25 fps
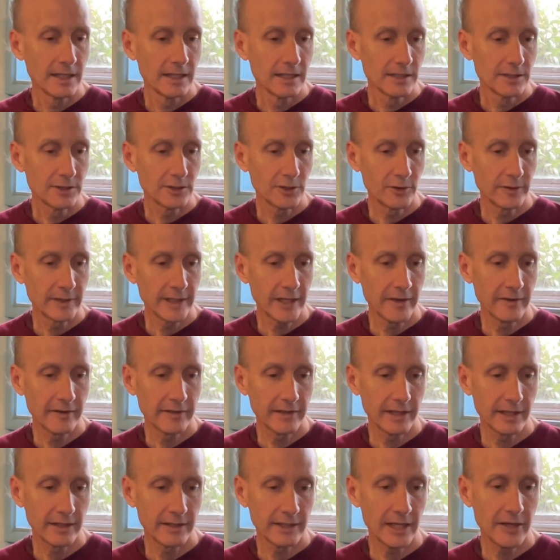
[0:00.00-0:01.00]
So now
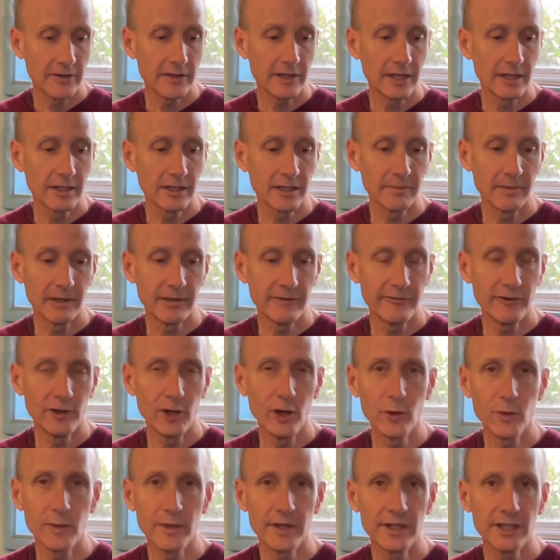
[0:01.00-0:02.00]
that I look at my
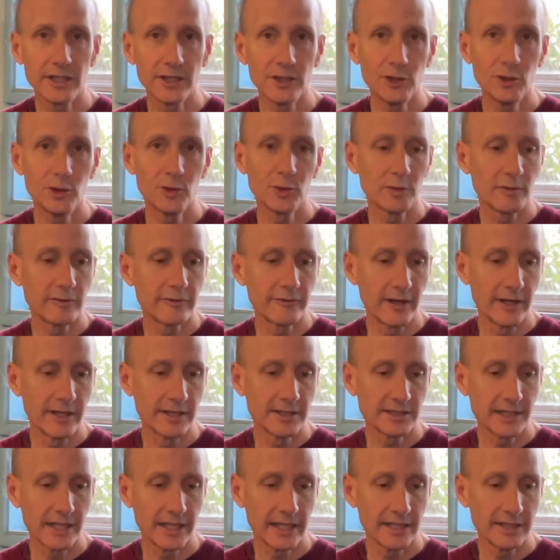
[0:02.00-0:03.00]
phone with the usual font
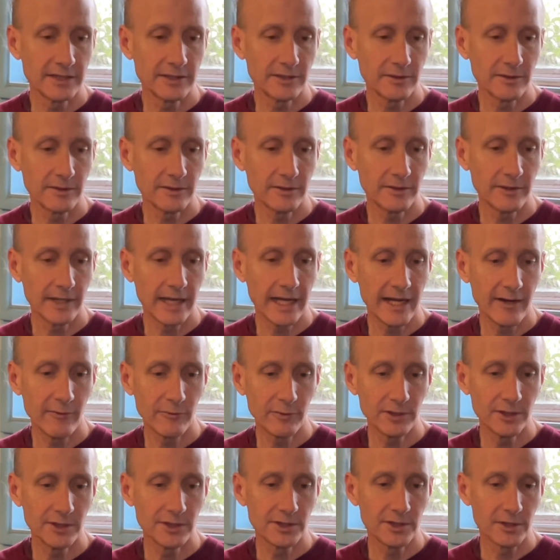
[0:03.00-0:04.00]
size that you have
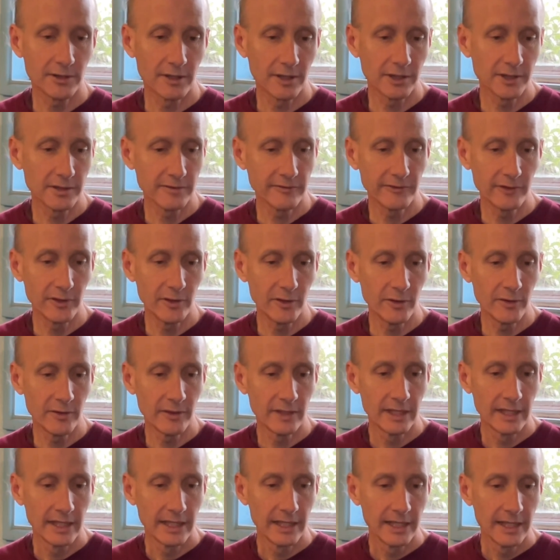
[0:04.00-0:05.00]
when you turn on your phone,
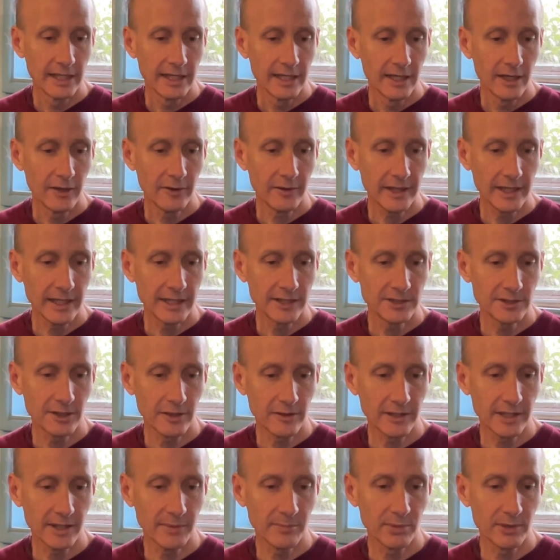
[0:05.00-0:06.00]
okay, it's
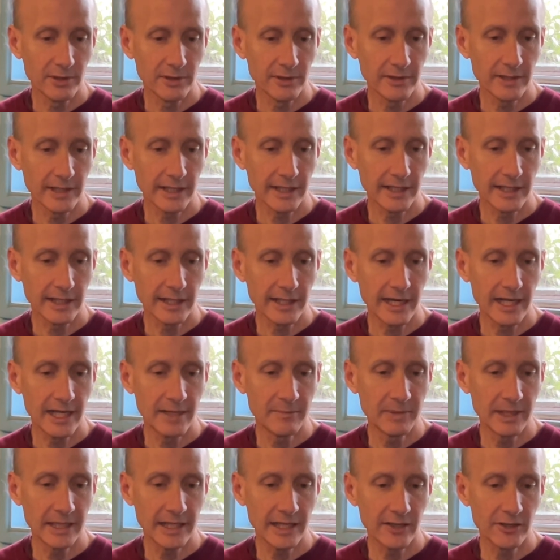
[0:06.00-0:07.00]
starting to get blurry. I can kind of
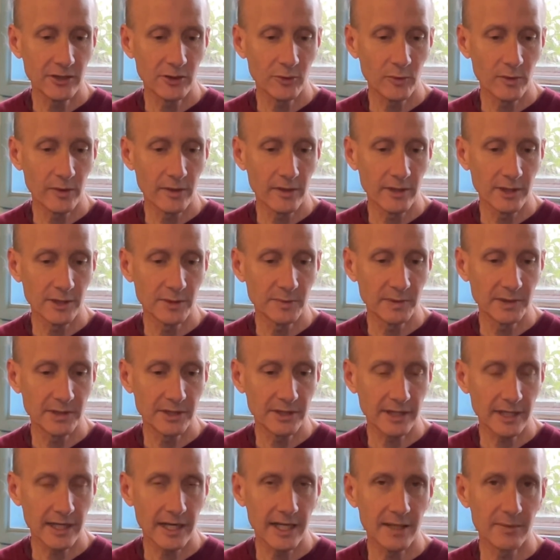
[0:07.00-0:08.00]
make out the words, but they're
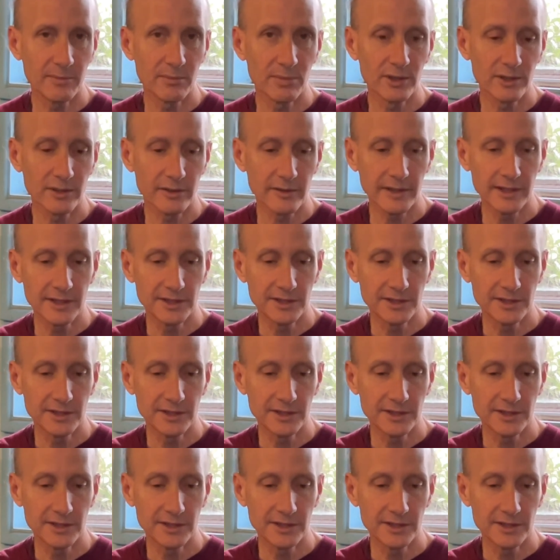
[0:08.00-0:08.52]
kind of blurry.